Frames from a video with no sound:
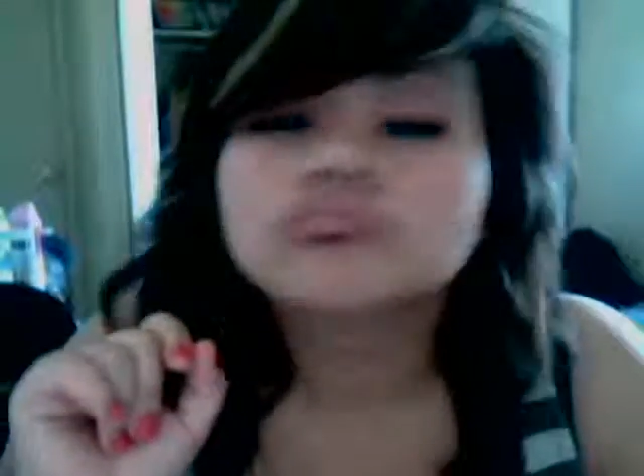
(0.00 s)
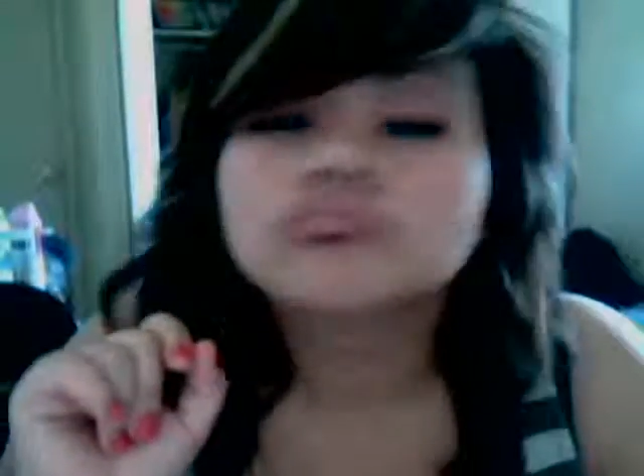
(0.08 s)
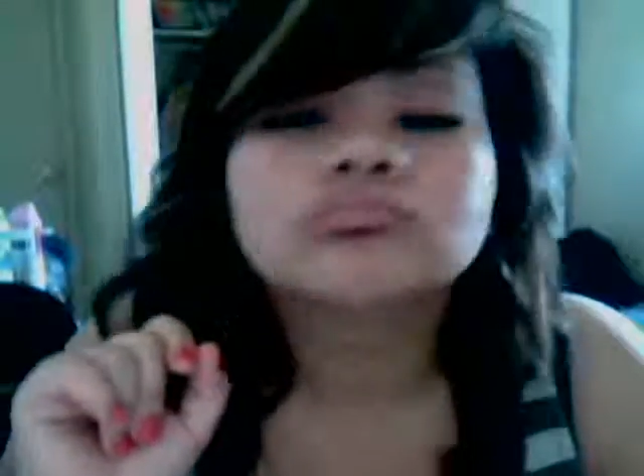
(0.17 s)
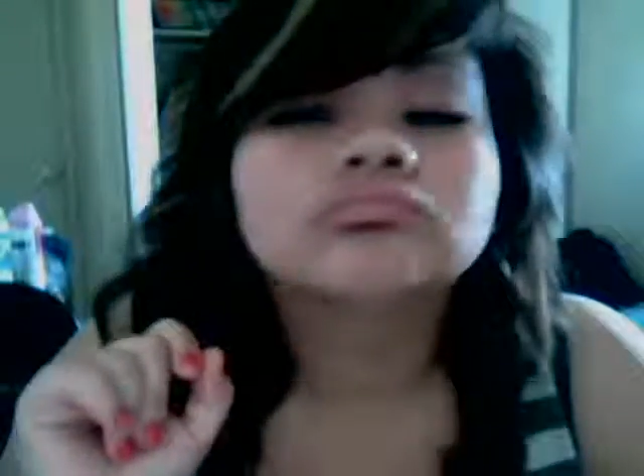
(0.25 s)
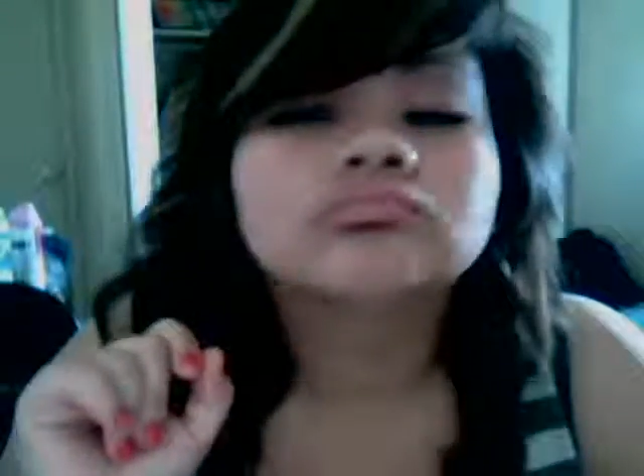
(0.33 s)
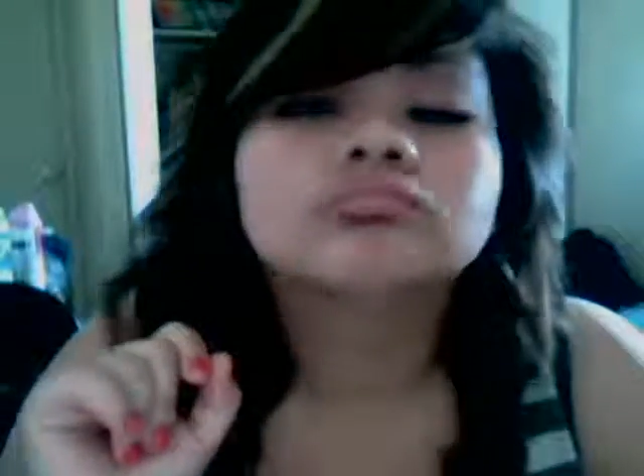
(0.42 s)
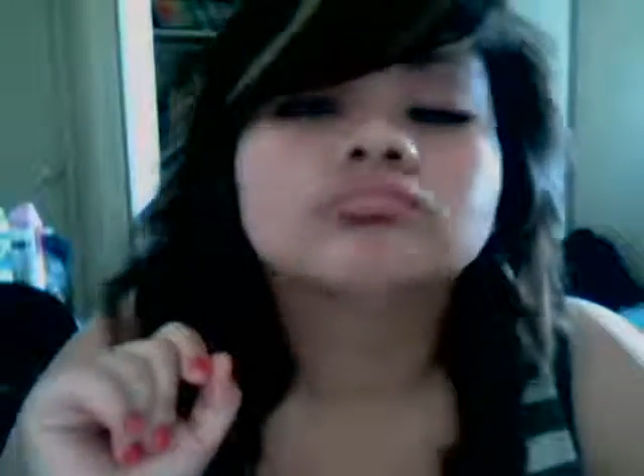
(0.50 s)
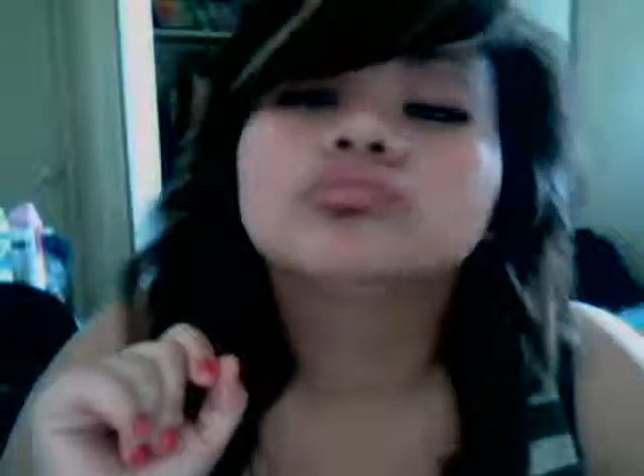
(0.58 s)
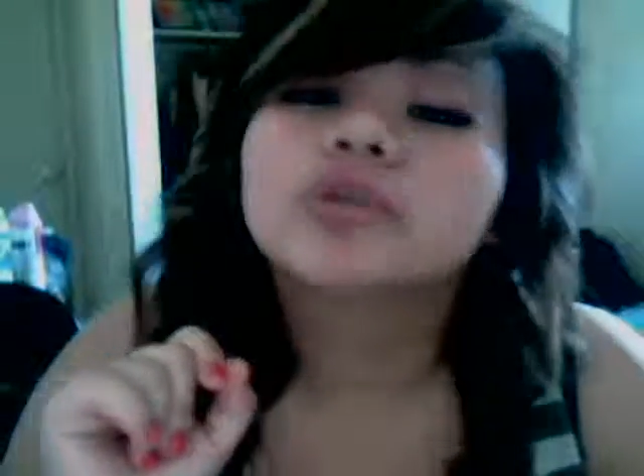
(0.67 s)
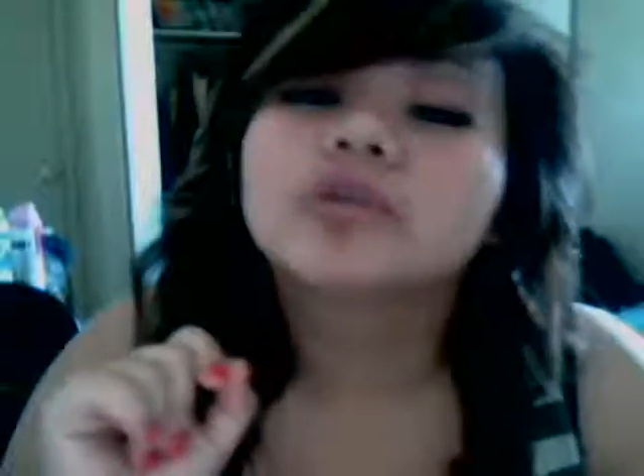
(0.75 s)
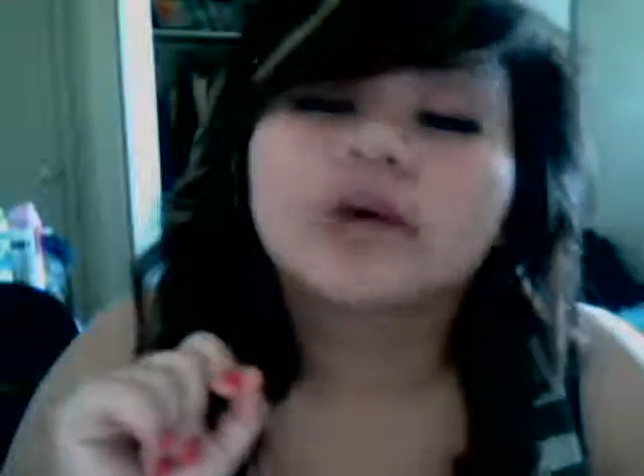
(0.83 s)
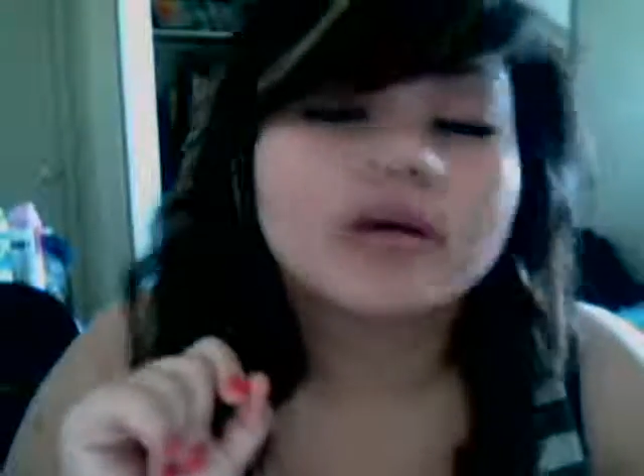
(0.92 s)

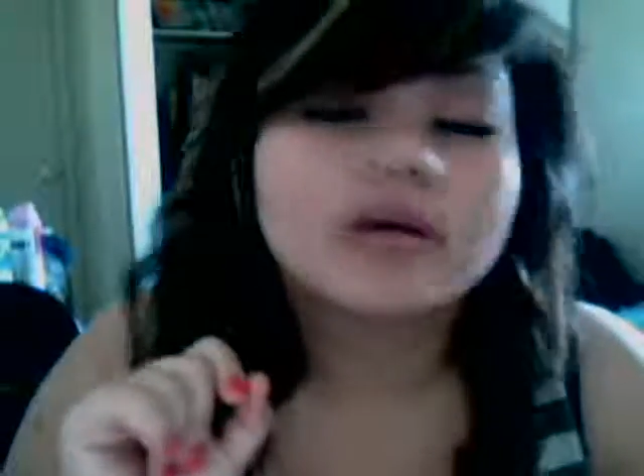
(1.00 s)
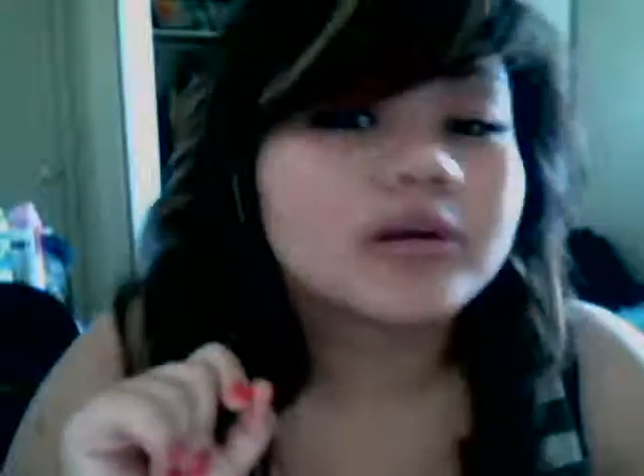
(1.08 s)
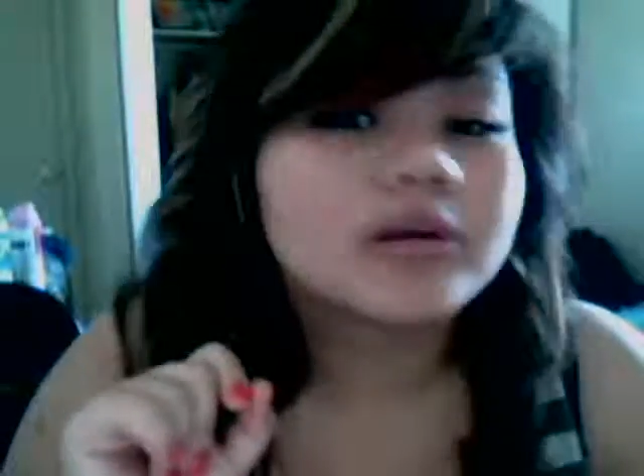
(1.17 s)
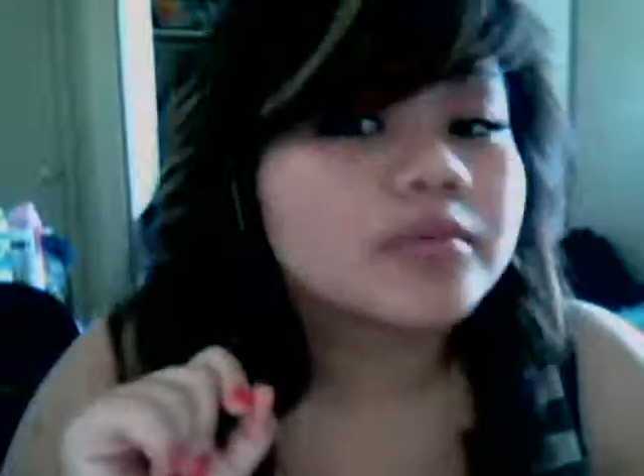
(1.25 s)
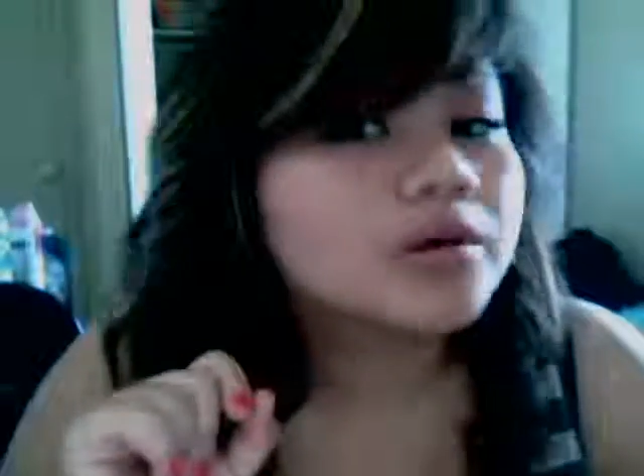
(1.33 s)
Hold on, let